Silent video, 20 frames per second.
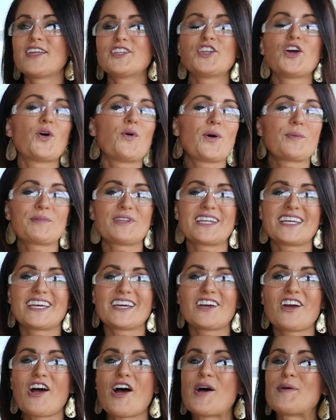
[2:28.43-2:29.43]
I know I'm gonna
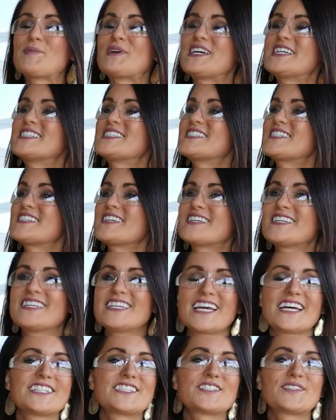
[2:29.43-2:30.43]
get comments,
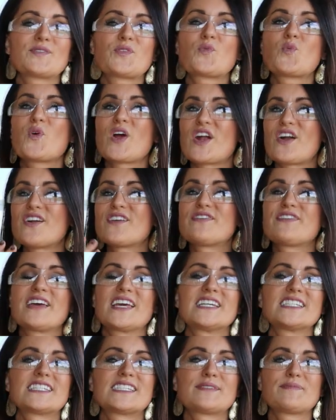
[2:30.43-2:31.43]
yes, wear a
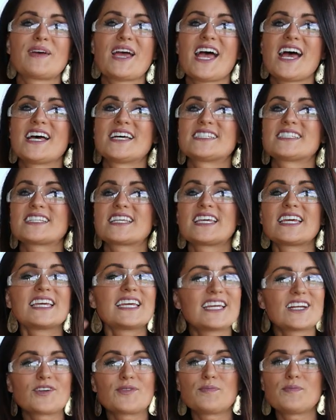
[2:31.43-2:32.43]
face mask,
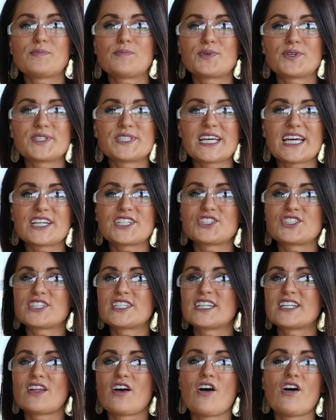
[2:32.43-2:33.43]
ear
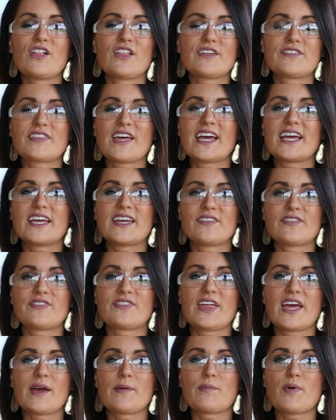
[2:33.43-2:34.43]
protection and all of that if
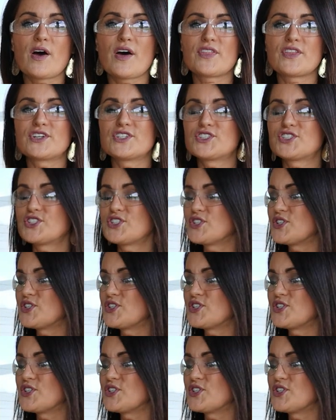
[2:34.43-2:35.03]
that bothers